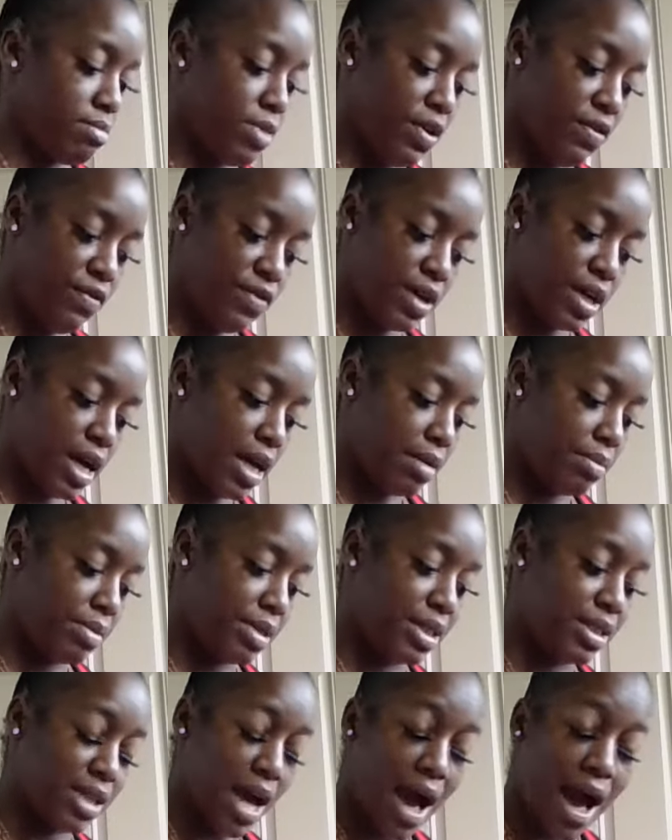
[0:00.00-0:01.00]
Motherfucker gotta
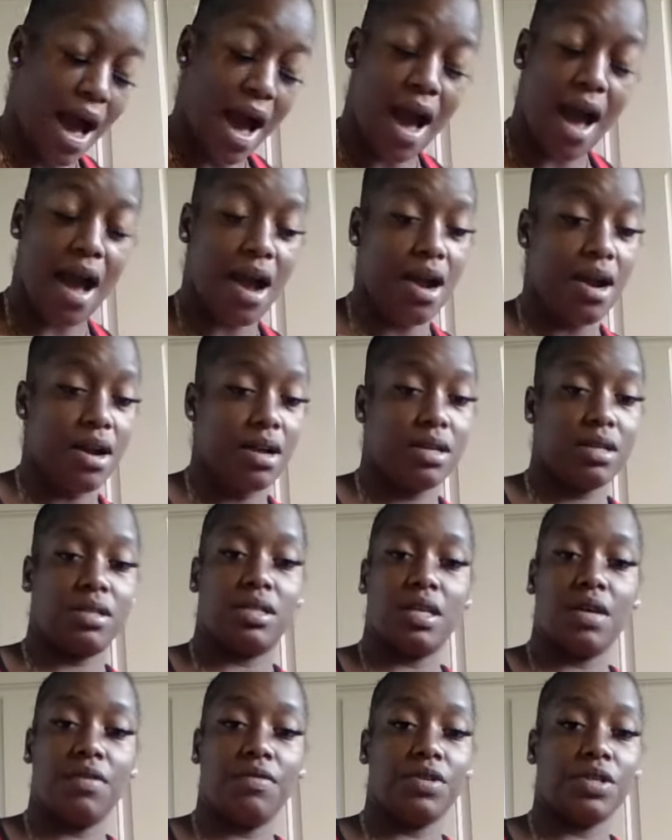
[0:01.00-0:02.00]
be tired.
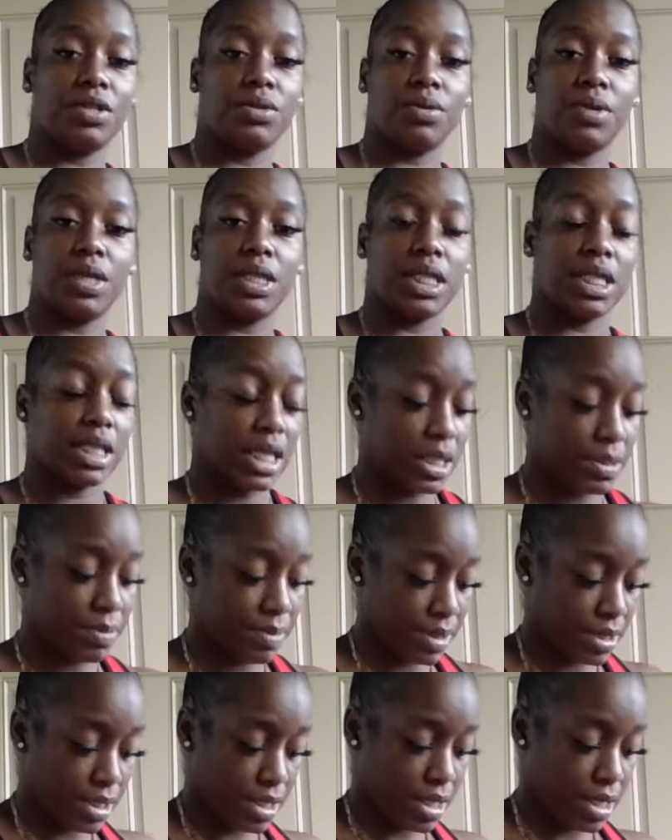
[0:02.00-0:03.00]
Seven of Swords as I
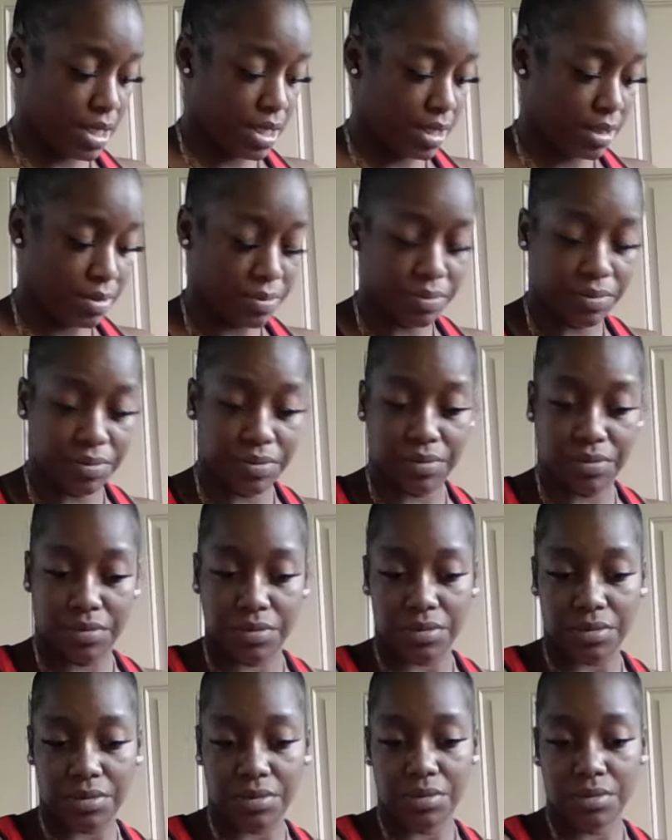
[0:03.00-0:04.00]
split the
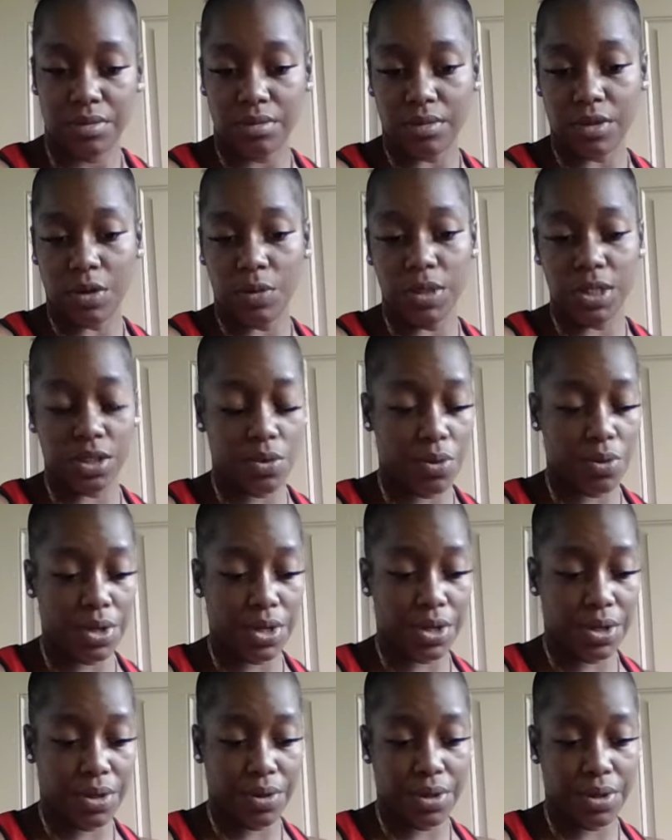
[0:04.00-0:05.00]
What's going
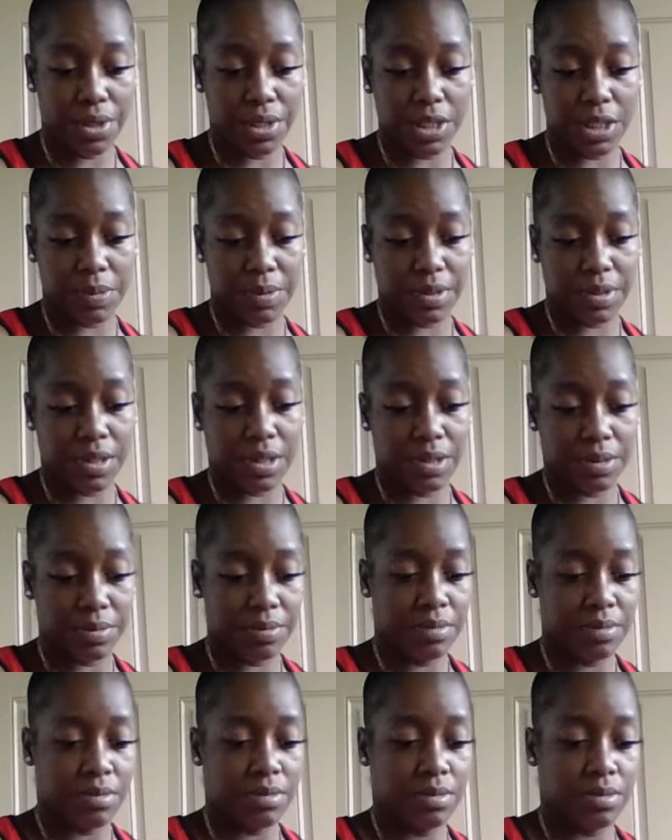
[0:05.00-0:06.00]
on, Holy Spirit?
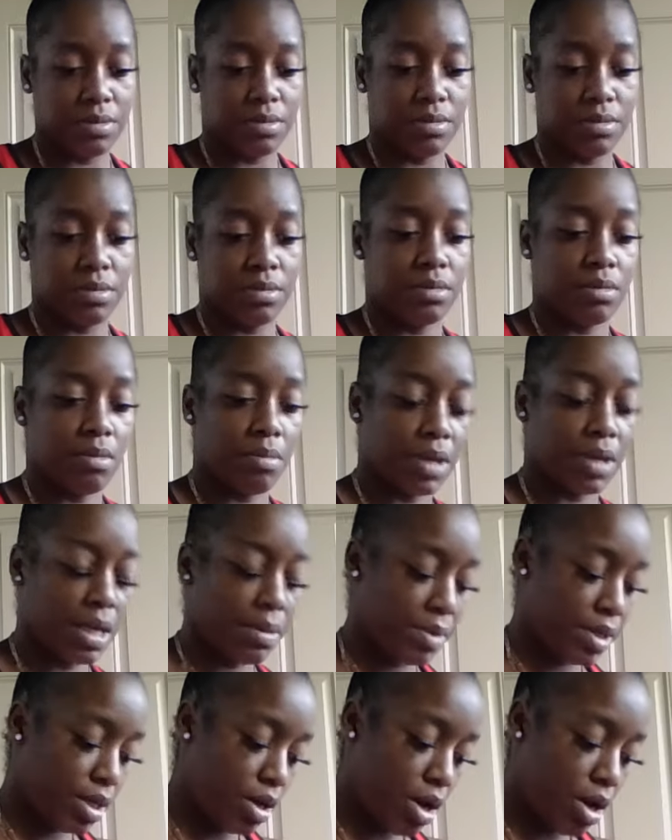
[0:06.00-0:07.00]

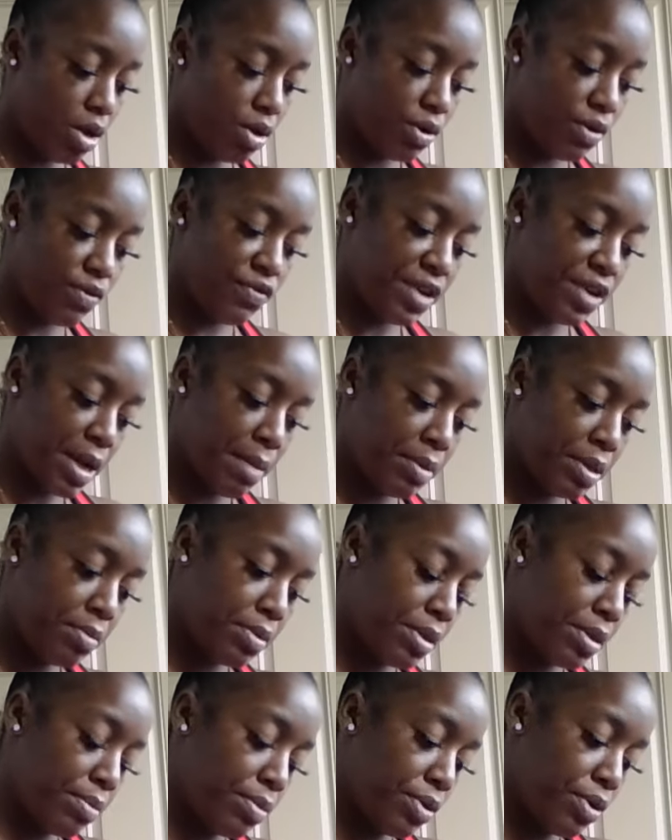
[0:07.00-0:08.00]
blaming it all on a family
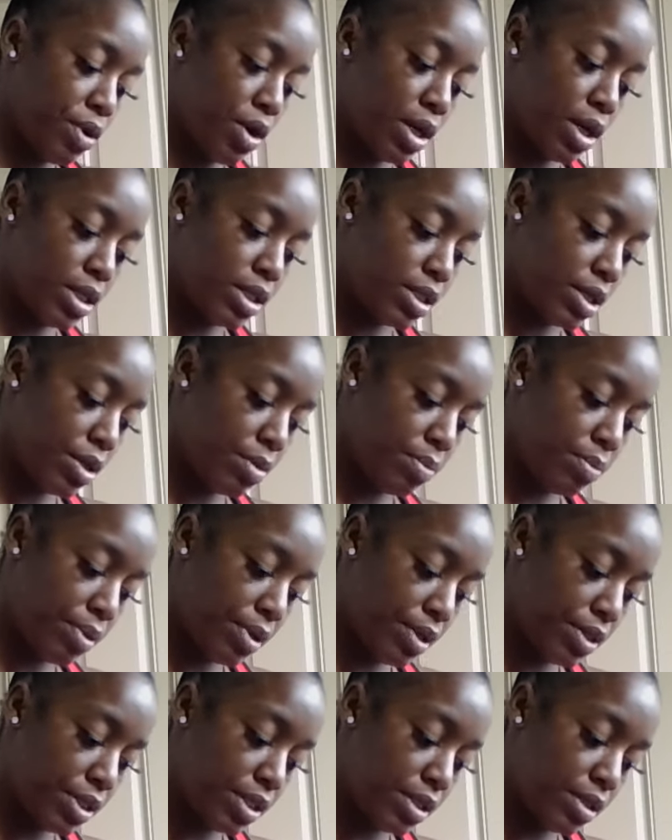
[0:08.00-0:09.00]
member or a certain
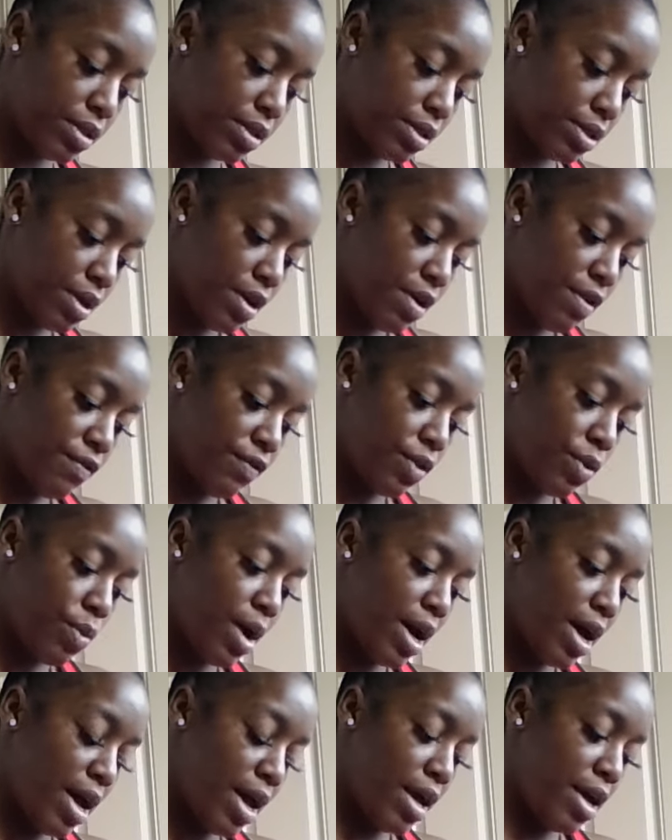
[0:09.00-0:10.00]
person for
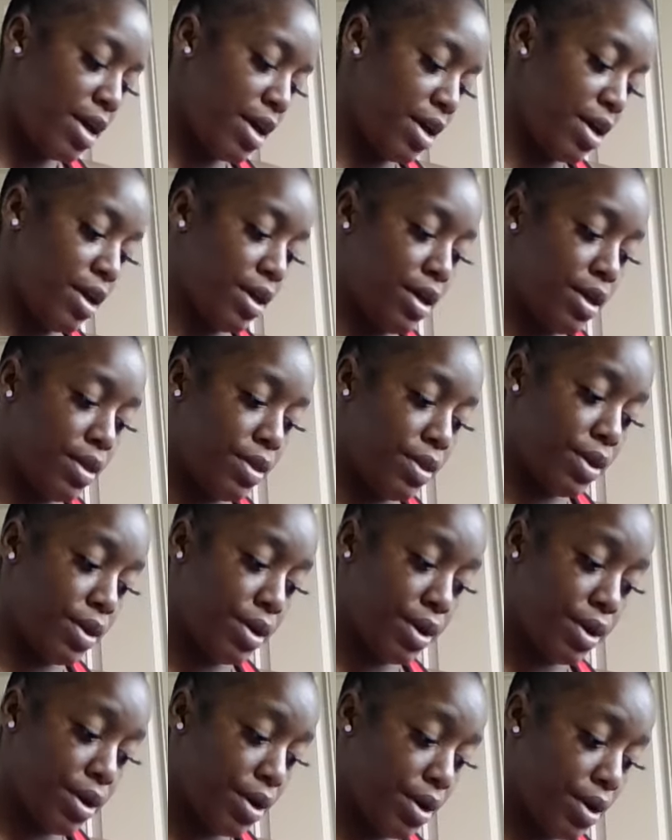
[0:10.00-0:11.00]
why
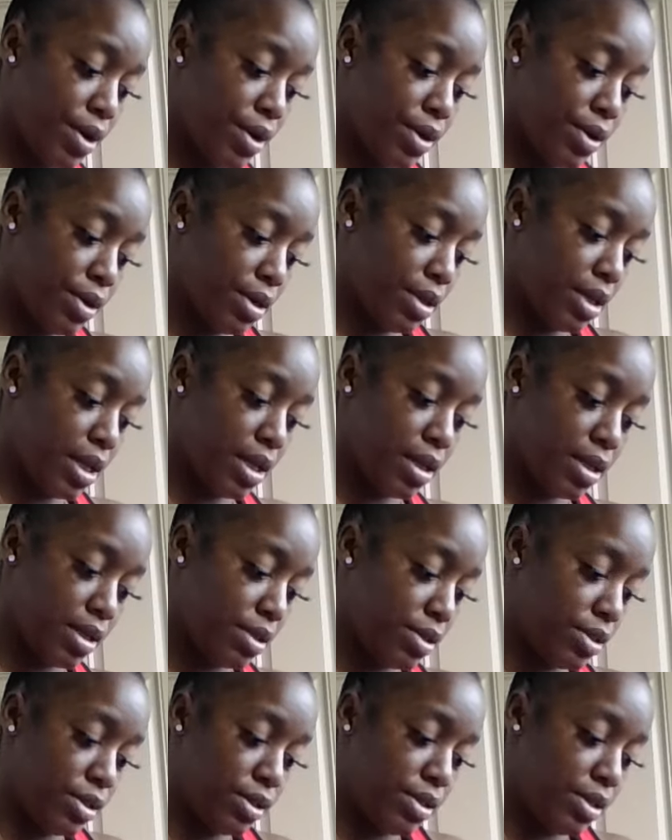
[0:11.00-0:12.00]
they're
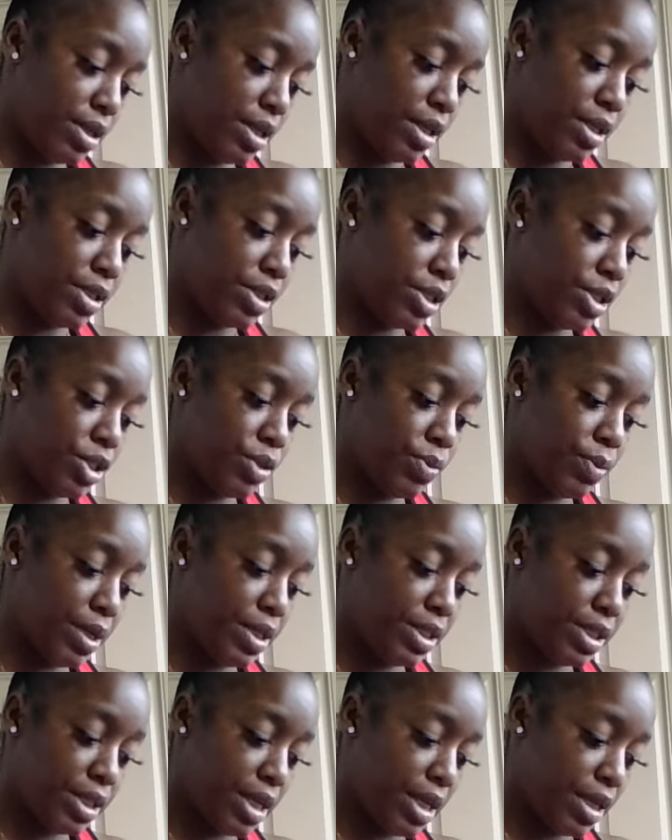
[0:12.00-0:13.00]
in a
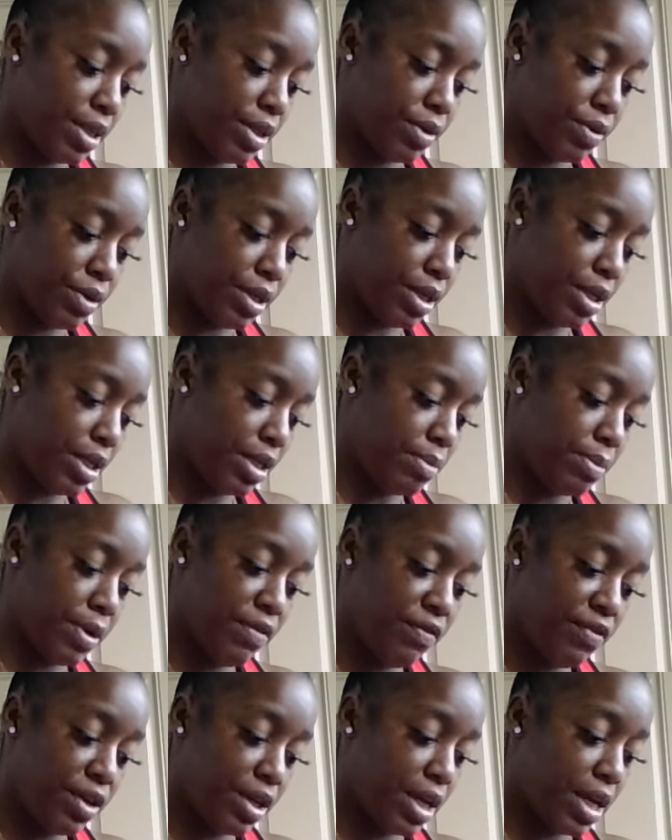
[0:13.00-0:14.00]
situation that they're in.
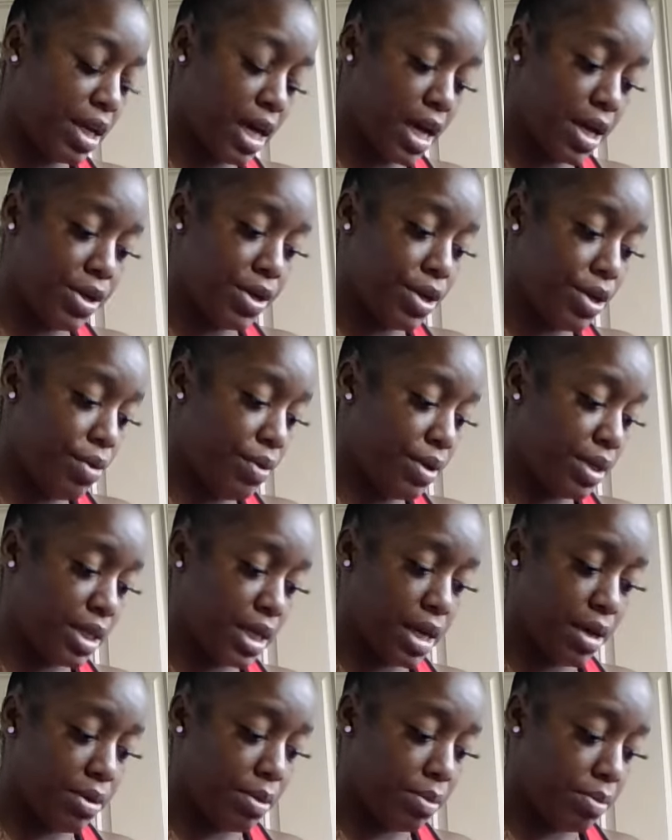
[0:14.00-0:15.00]
Motherfucker ain't got no
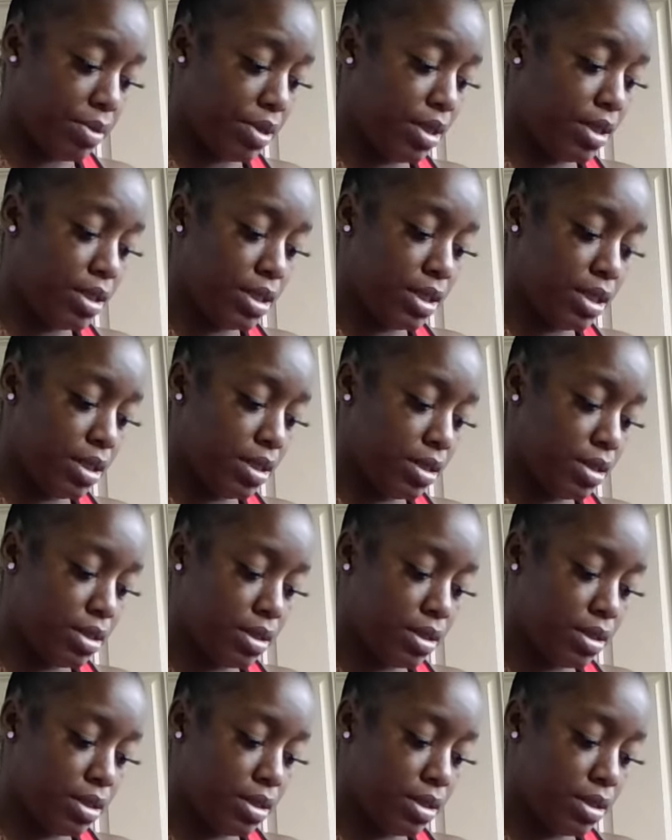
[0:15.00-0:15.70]
accountability.